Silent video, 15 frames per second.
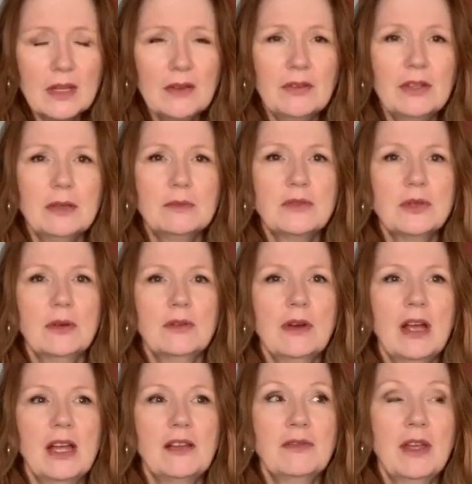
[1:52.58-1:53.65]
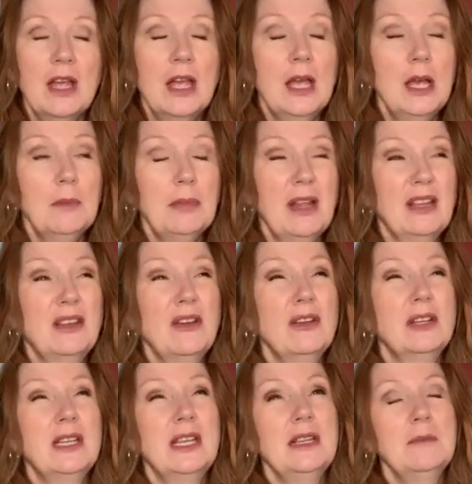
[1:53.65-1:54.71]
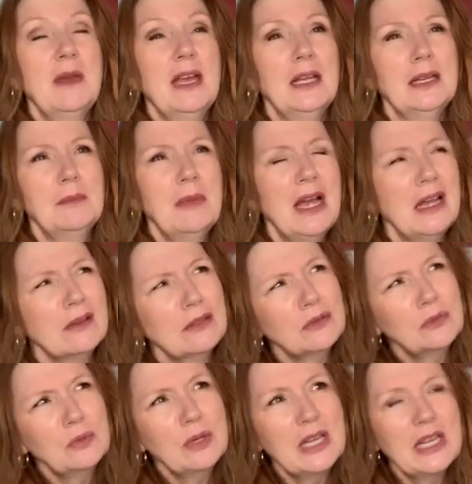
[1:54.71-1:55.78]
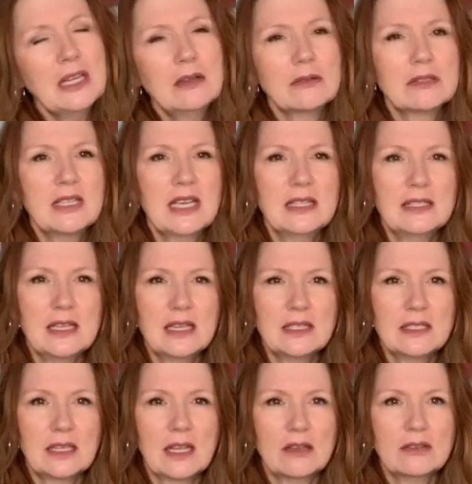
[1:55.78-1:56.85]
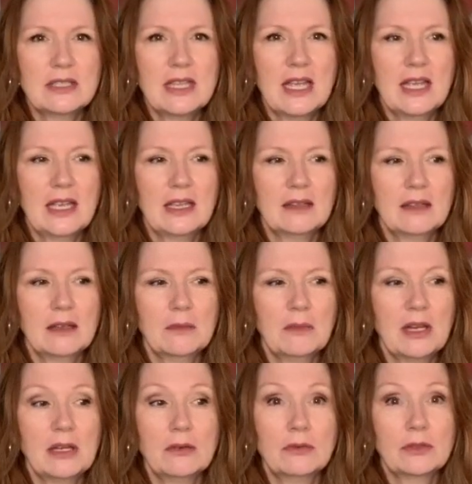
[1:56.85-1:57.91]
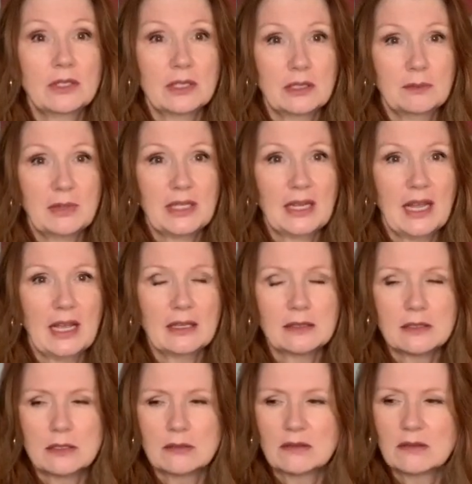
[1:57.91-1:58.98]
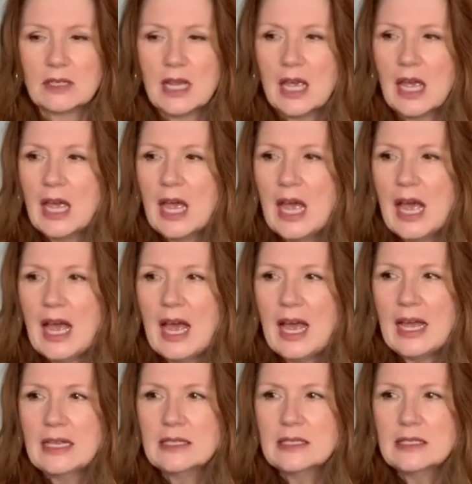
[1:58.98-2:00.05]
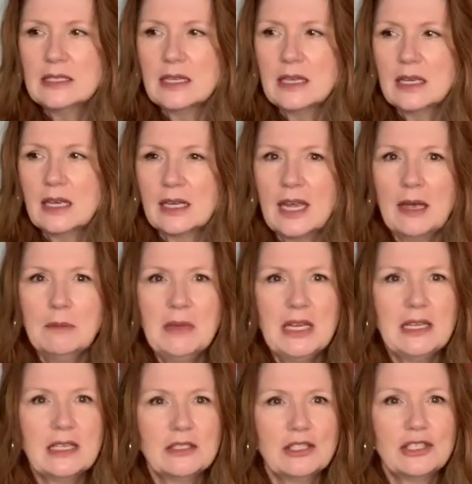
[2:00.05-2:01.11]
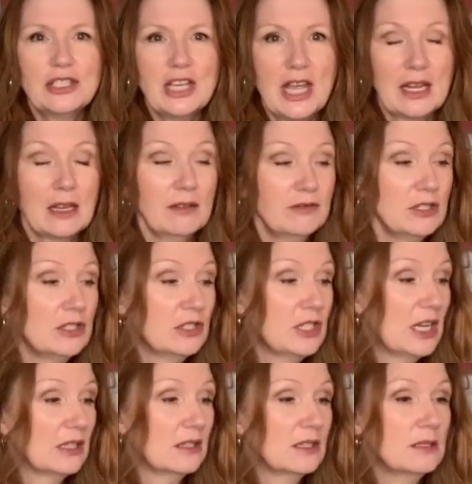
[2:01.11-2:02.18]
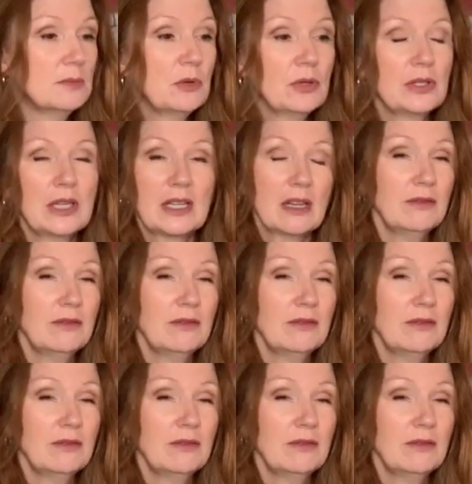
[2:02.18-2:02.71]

for them to arrive, but I got an email about a week or 10 days ago saying that my order had been cancelled. And I kept meaning to check. I've just checked this morning.